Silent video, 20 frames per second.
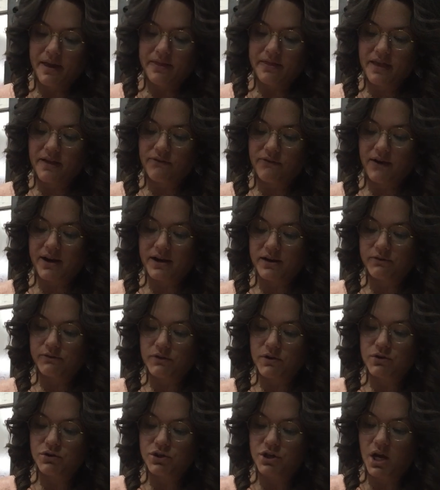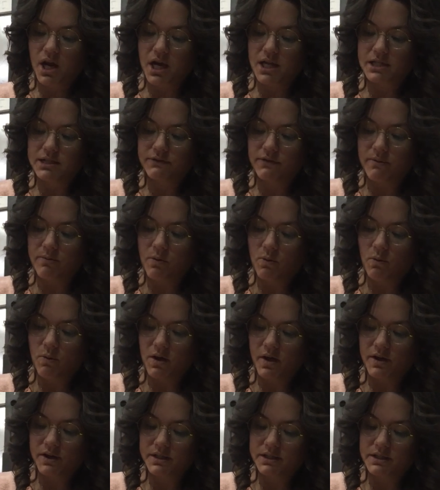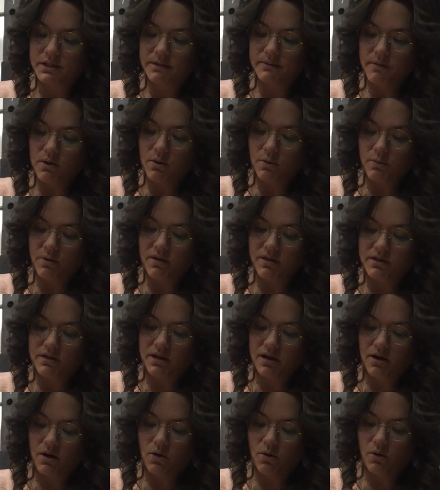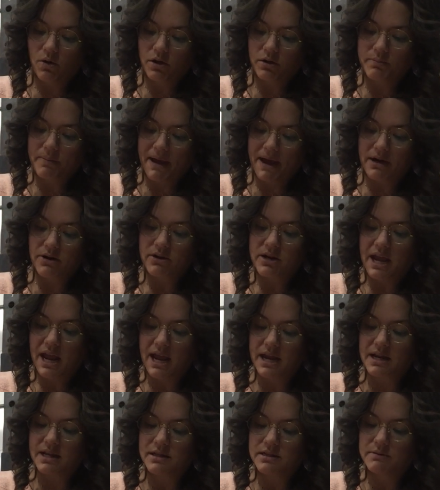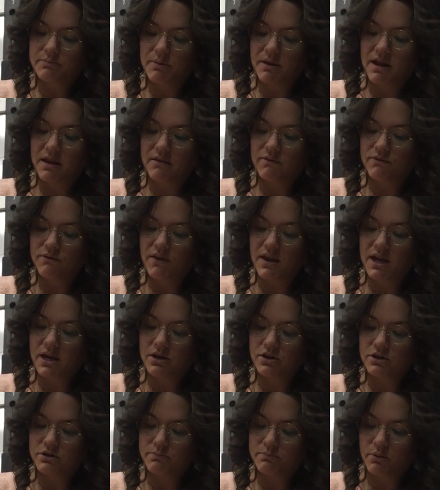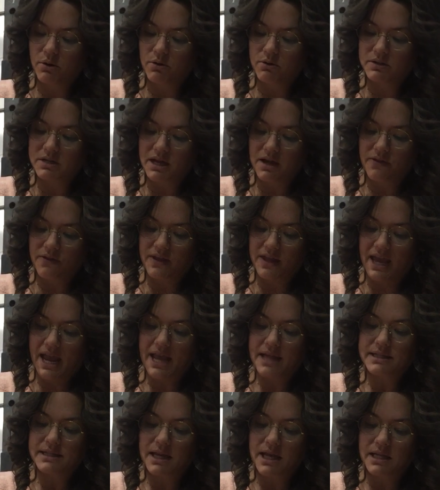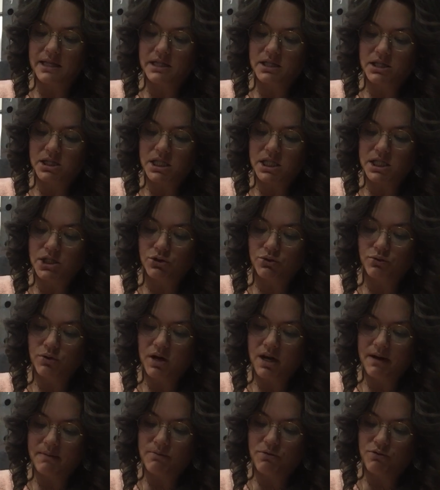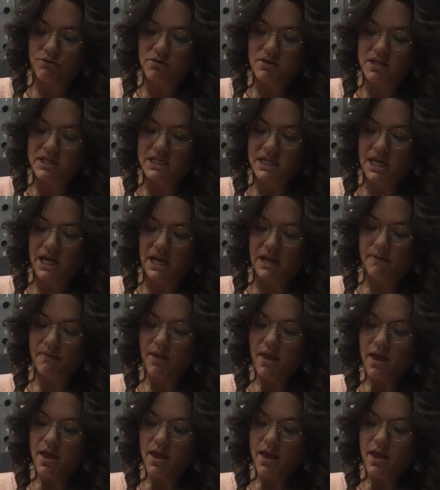They fired a few shots from the walls with their old battered cannons, but invaders broke down the gates and streamed through the city.